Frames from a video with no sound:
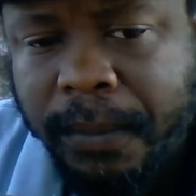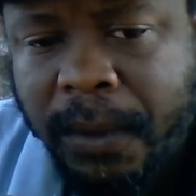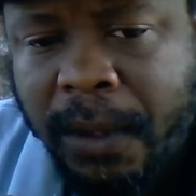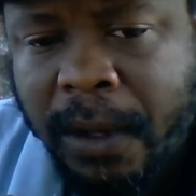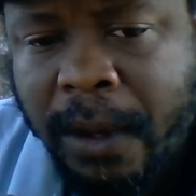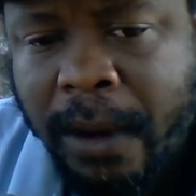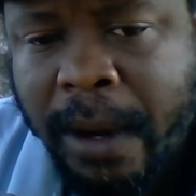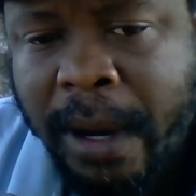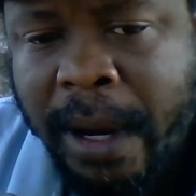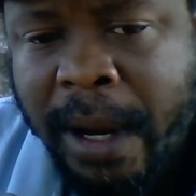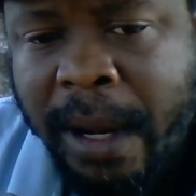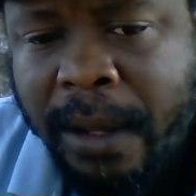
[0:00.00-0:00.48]

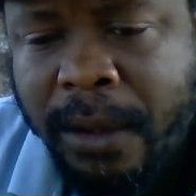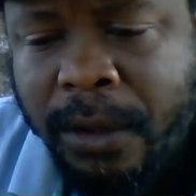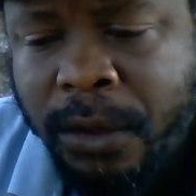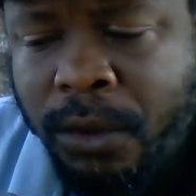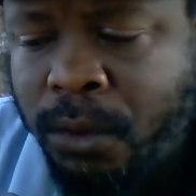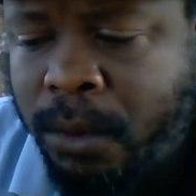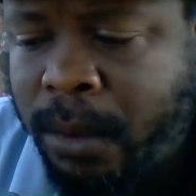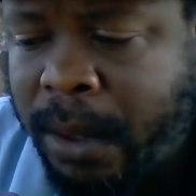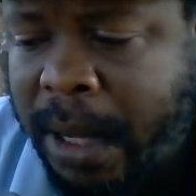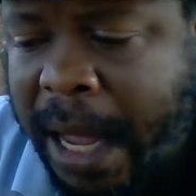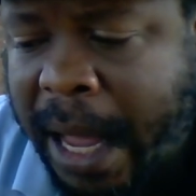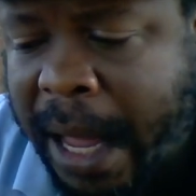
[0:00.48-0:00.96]
All right,
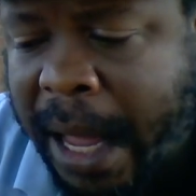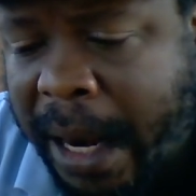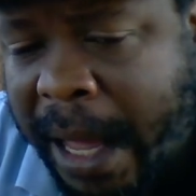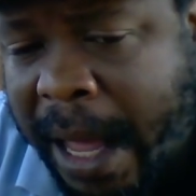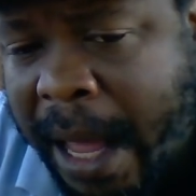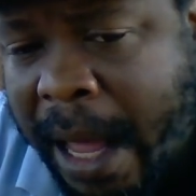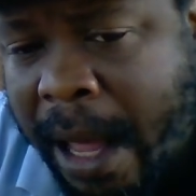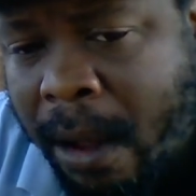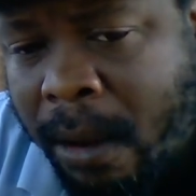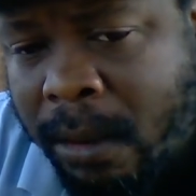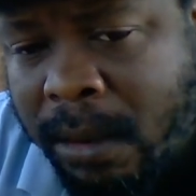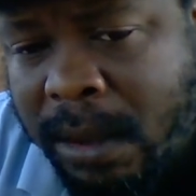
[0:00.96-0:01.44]
you got a
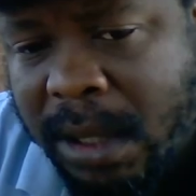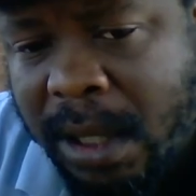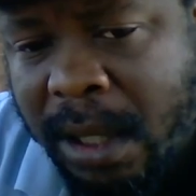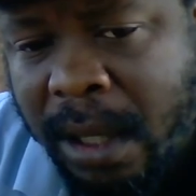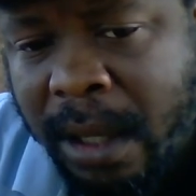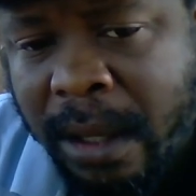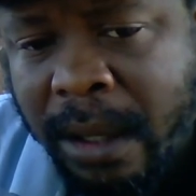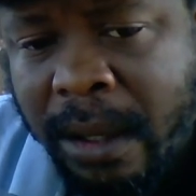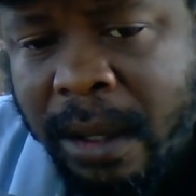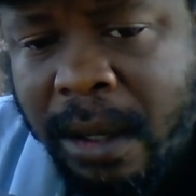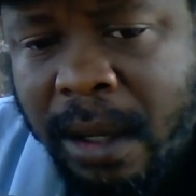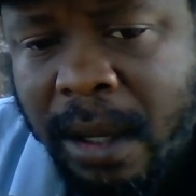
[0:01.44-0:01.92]
house
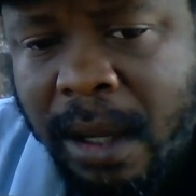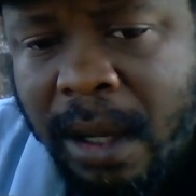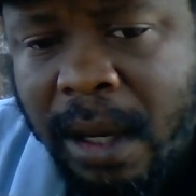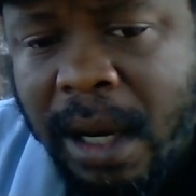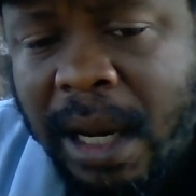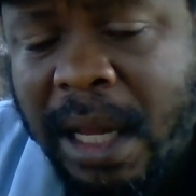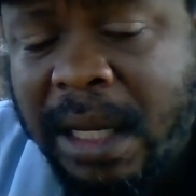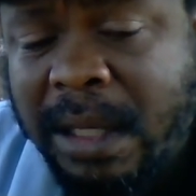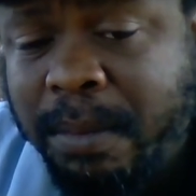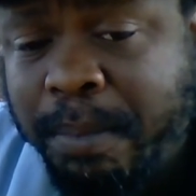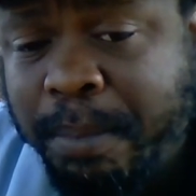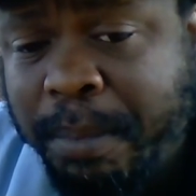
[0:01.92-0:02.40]
here.
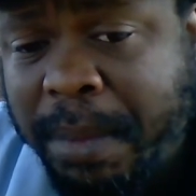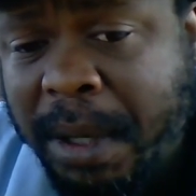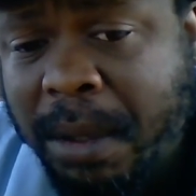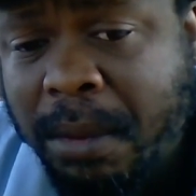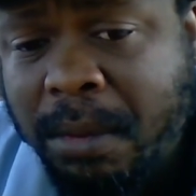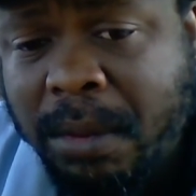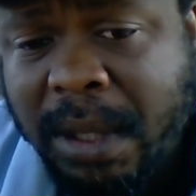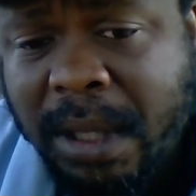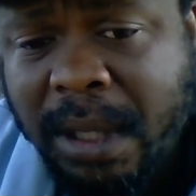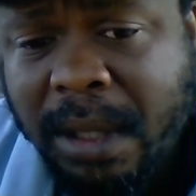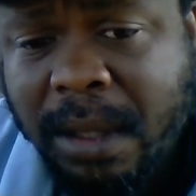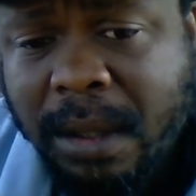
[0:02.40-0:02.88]
Let's
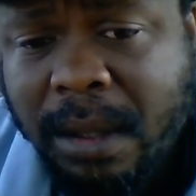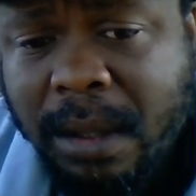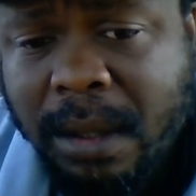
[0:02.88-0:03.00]
build it.